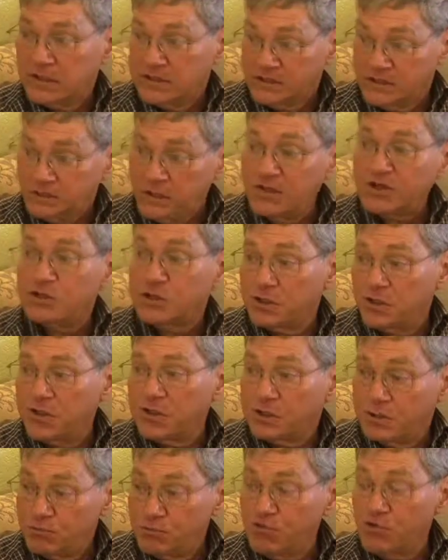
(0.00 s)

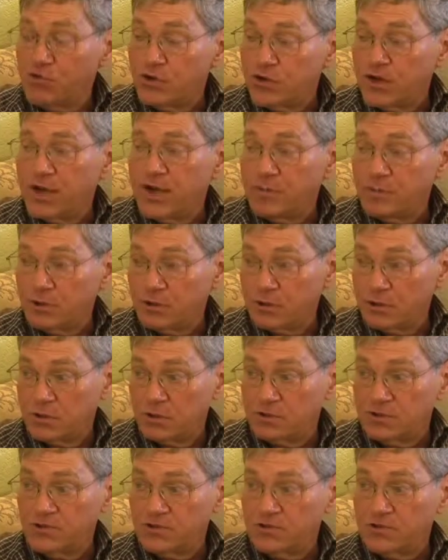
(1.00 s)
especially in poor
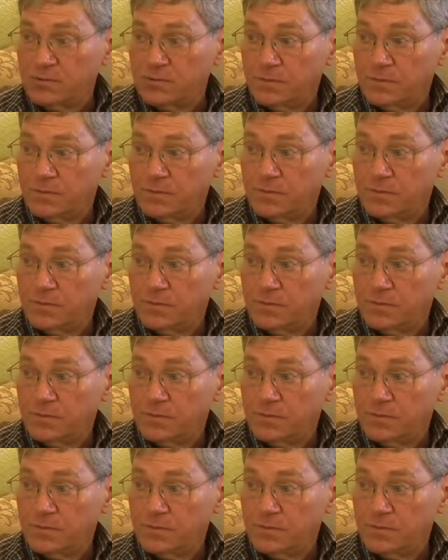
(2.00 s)
neighborhoods.